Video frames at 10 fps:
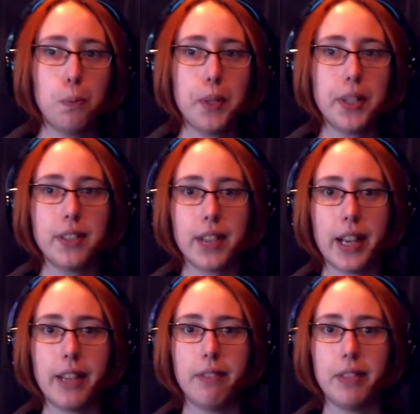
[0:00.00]
because
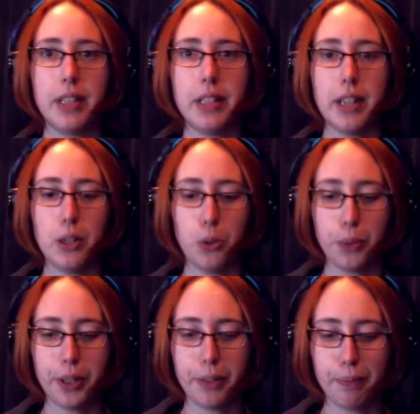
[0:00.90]
I need a new
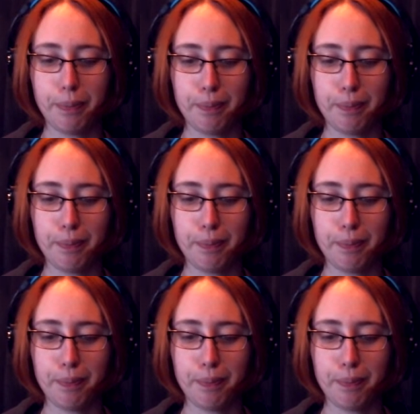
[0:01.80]
one.